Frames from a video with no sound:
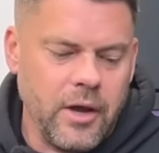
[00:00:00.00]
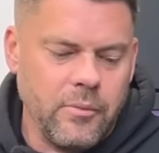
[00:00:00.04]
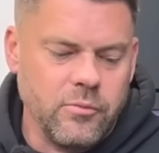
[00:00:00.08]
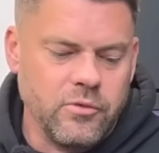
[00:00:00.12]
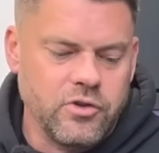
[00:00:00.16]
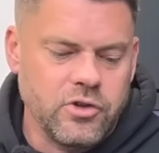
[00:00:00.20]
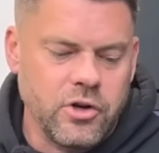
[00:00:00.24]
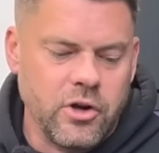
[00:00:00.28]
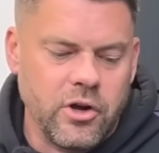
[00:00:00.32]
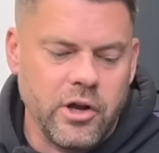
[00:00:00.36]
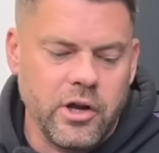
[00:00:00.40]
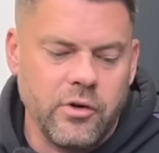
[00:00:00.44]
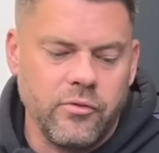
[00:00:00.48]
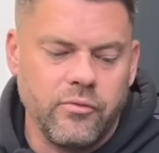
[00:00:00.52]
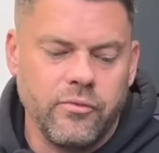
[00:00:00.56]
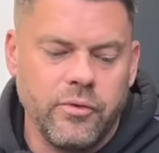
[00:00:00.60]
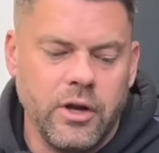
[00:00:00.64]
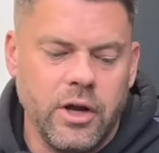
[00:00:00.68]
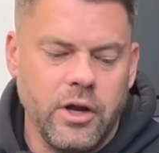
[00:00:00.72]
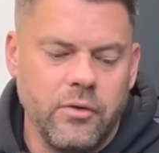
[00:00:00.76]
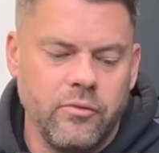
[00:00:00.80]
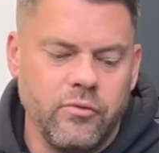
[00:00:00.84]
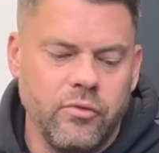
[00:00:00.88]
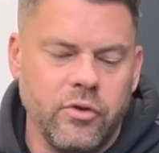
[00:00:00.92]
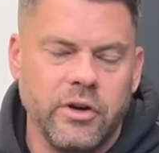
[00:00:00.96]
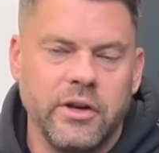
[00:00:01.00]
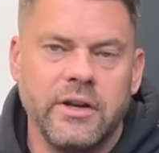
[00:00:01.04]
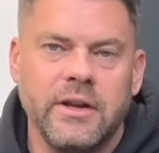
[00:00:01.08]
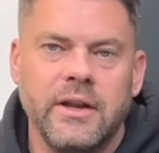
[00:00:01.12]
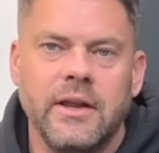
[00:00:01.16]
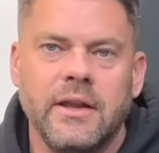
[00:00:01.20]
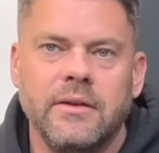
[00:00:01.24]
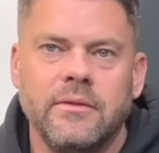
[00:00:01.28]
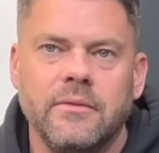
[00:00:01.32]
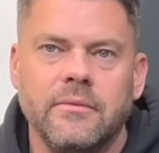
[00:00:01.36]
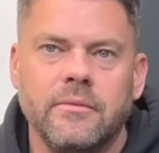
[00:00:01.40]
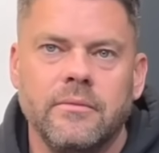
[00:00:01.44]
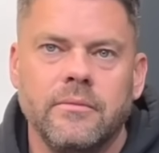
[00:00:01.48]
Try a running
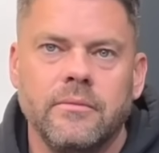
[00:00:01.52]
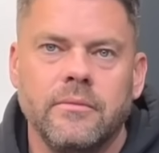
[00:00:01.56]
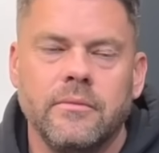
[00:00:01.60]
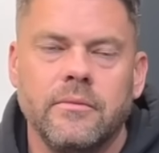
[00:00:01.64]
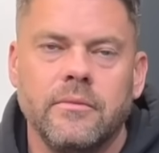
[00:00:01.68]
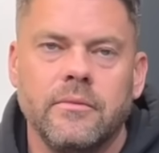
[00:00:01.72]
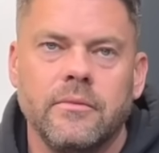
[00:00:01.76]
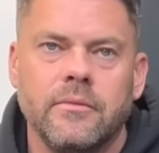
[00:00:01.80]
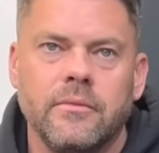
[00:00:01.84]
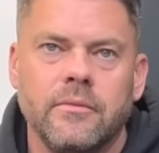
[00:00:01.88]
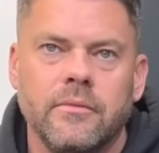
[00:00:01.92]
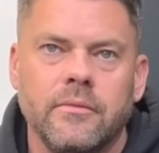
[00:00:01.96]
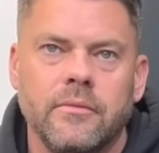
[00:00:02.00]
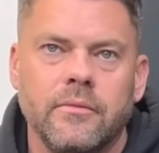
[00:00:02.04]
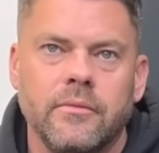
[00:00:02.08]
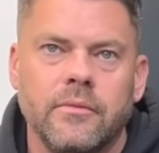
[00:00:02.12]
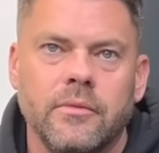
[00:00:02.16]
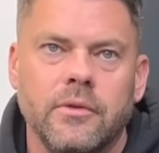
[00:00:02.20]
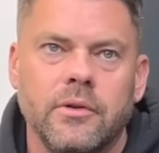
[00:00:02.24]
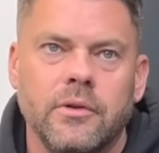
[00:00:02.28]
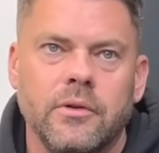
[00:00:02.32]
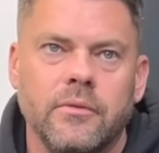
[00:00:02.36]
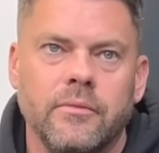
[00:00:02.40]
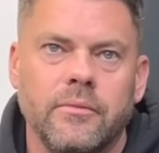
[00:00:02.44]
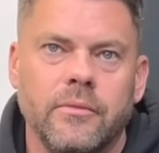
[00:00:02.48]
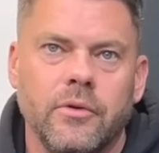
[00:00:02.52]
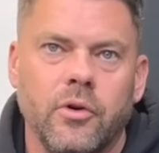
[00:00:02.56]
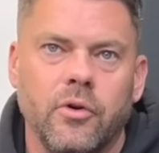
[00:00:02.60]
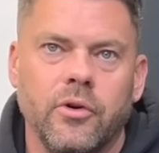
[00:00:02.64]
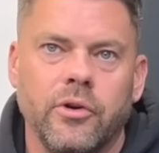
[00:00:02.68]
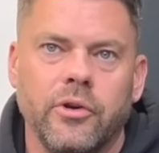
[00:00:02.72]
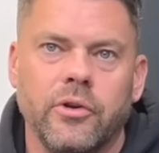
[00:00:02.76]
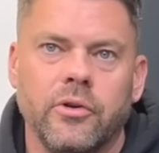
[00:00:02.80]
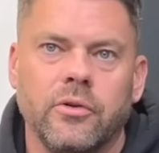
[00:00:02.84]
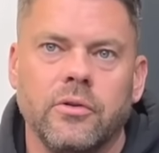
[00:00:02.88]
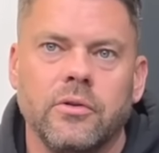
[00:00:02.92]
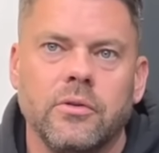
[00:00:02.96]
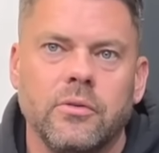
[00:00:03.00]
in
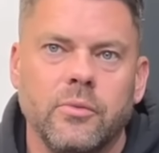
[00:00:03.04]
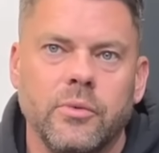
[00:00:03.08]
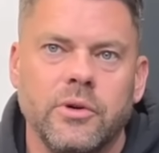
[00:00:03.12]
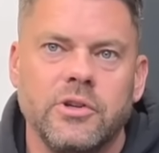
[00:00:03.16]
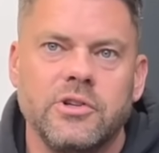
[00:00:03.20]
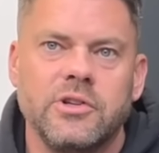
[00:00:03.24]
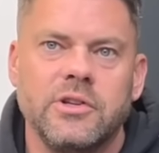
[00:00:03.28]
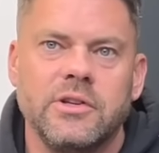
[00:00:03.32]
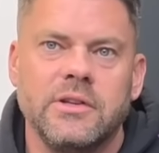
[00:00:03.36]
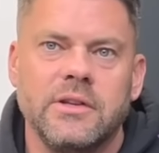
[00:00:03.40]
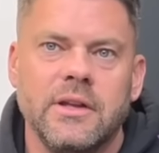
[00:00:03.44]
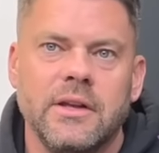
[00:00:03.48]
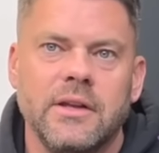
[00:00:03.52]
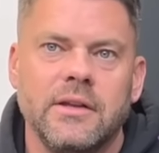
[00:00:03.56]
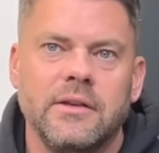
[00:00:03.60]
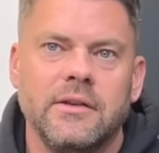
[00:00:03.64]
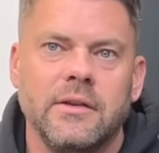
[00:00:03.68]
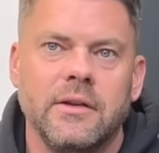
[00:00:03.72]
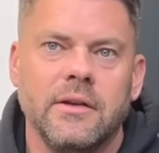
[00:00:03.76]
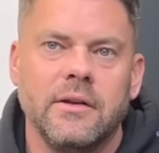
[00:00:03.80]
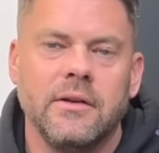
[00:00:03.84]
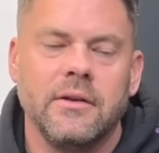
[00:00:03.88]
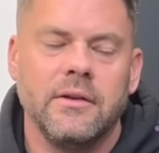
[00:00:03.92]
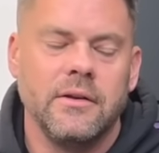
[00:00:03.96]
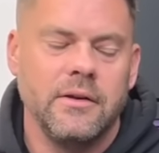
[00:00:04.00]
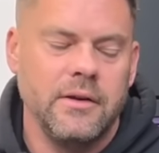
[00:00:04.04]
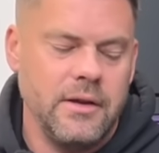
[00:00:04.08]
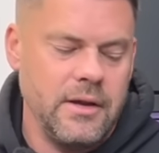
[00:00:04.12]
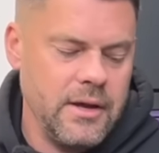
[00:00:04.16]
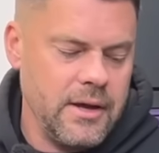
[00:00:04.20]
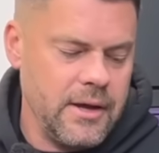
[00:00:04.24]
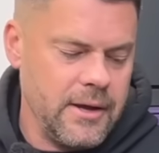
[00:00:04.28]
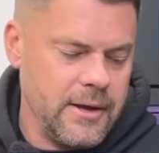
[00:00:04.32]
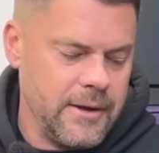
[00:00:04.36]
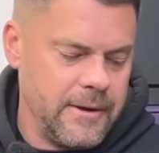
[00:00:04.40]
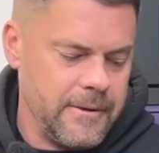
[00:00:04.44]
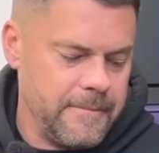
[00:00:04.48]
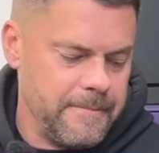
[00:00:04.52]
oil, which he did.
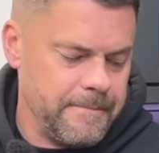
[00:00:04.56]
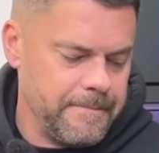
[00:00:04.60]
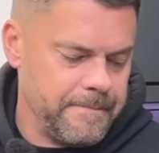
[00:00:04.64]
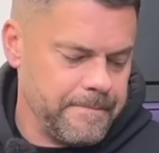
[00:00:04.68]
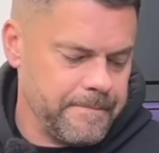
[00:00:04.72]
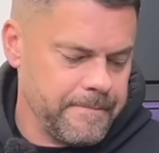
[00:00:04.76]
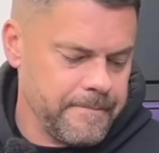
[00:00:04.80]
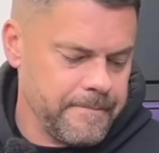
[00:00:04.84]
And